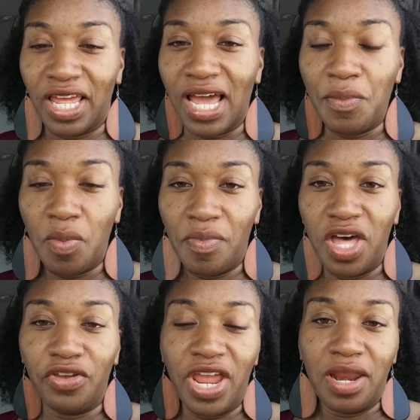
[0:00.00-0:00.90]
Like I'm a
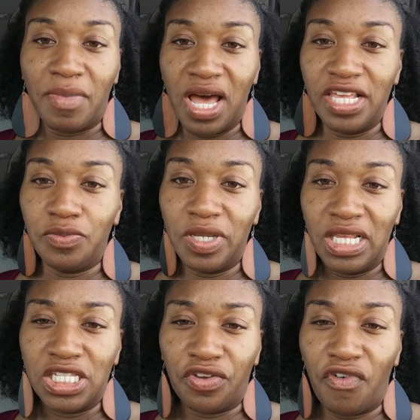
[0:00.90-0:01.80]
mother and my
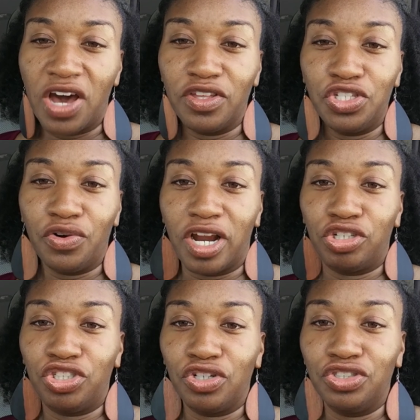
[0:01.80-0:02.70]
husband is a father to our
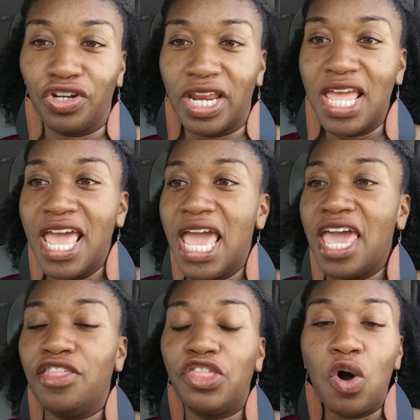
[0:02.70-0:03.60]
children.
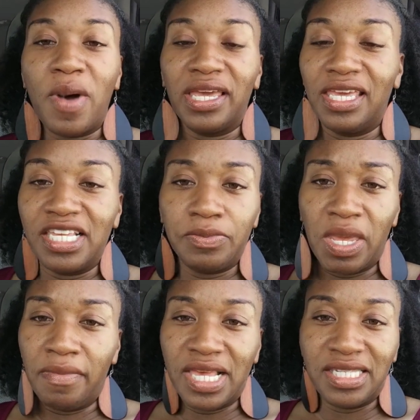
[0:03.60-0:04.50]
And though my kids
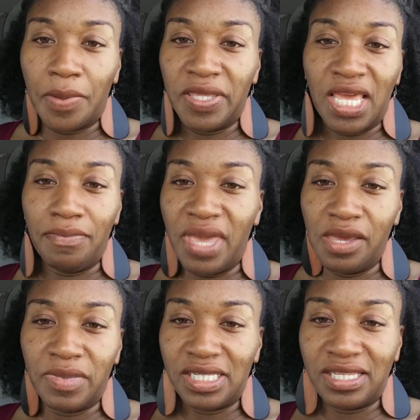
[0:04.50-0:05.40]
may mess up and they
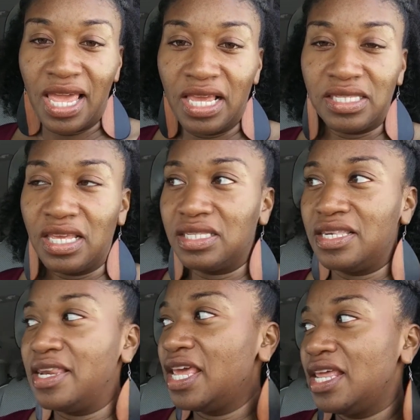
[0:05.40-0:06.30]
make mistakes, it's,
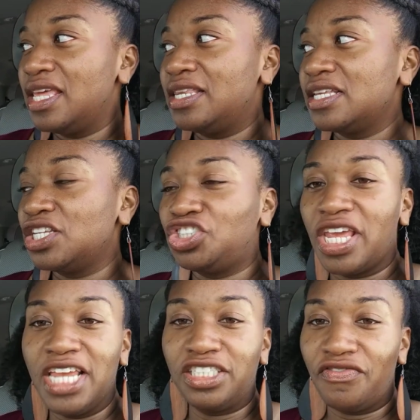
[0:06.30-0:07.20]
it, it doesn't
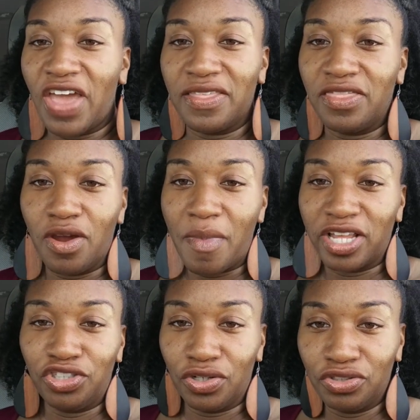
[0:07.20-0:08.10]
change the fact that they're
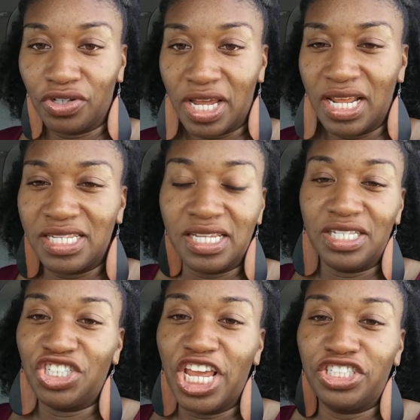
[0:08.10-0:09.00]
my children. It
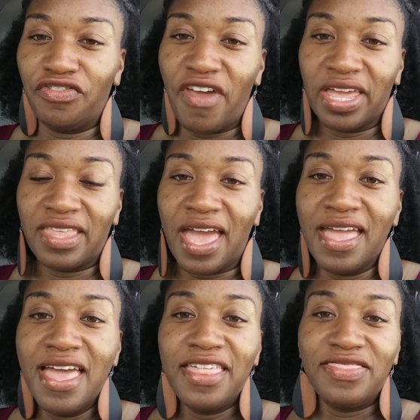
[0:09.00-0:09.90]
doesn't change the fact that
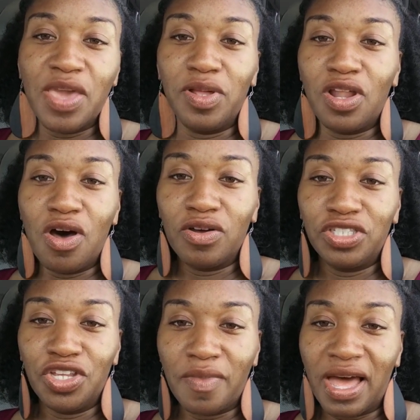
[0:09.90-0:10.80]
they belong
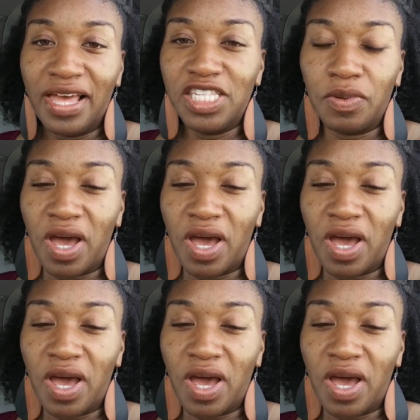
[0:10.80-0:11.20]
to my husband.